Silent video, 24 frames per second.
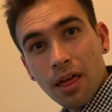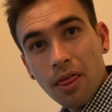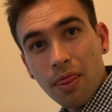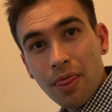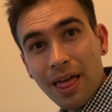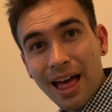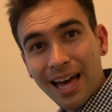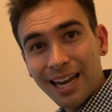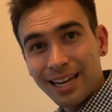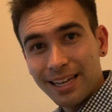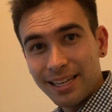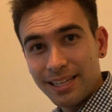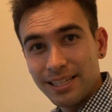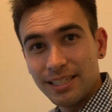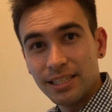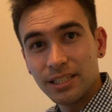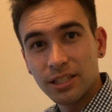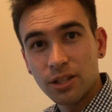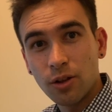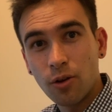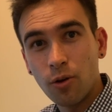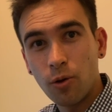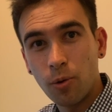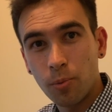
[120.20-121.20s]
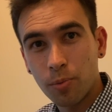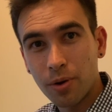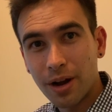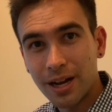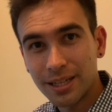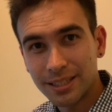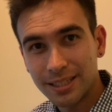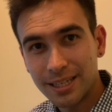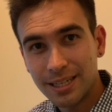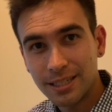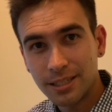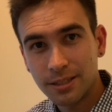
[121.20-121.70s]
That is the whole
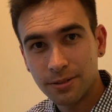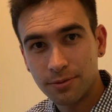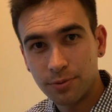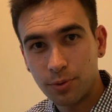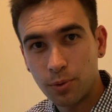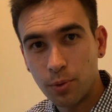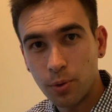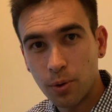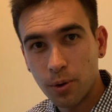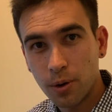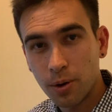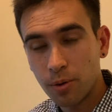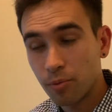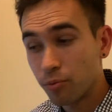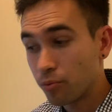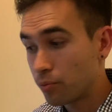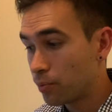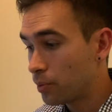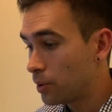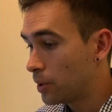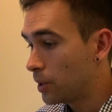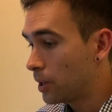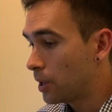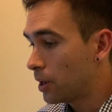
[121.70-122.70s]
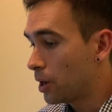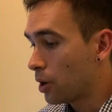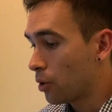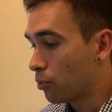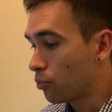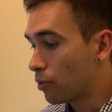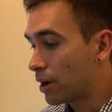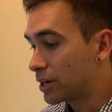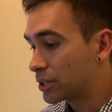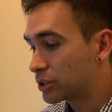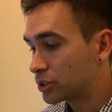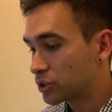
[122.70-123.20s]
process for
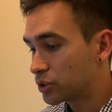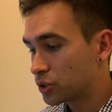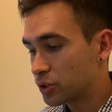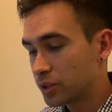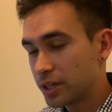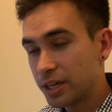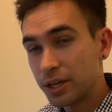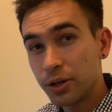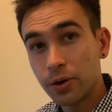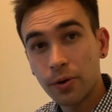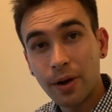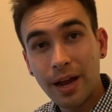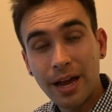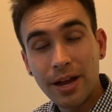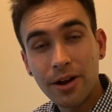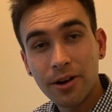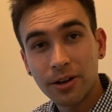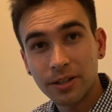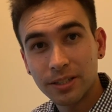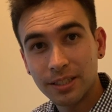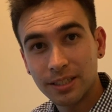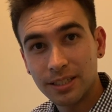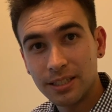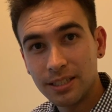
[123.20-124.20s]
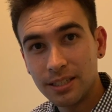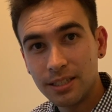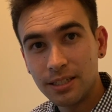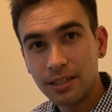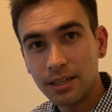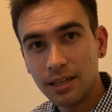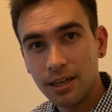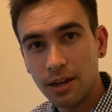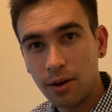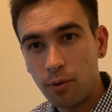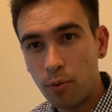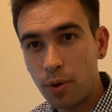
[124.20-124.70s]
registering your ARC
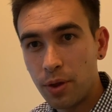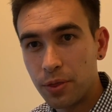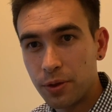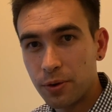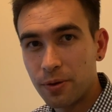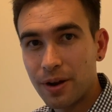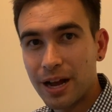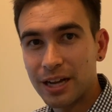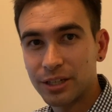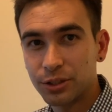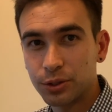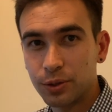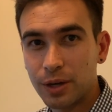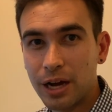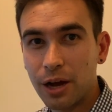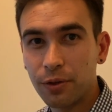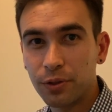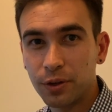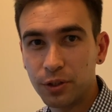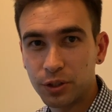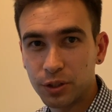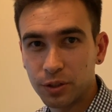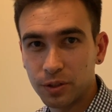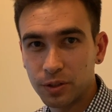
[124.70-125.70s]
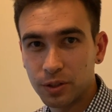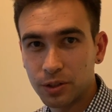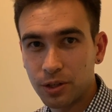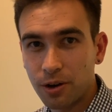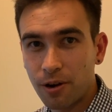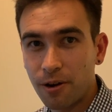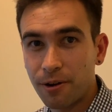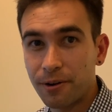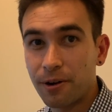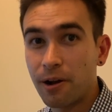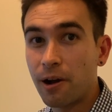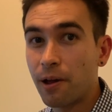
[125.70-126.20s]
with your national health insurance
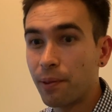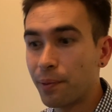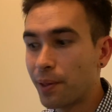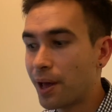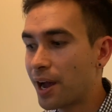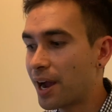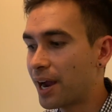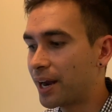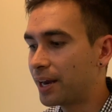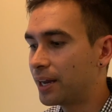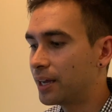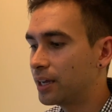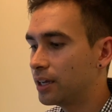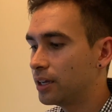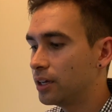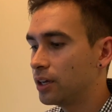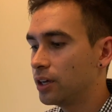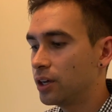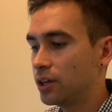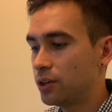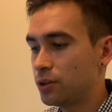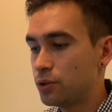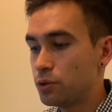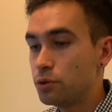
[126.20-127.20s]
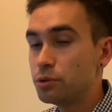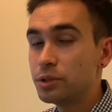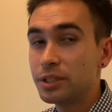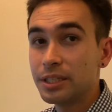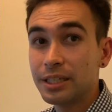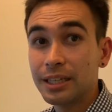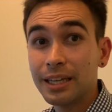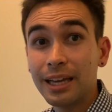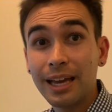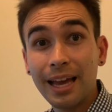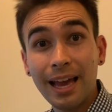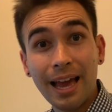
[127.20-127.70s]
card online
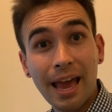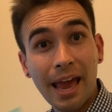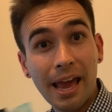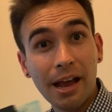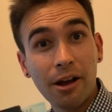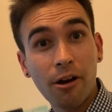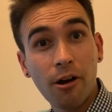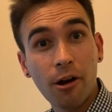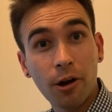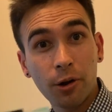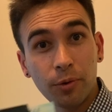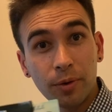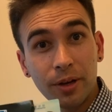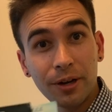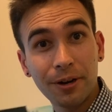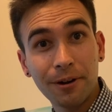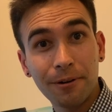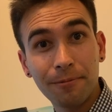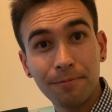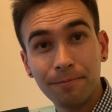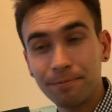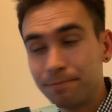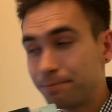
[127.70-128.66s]
using a card reader.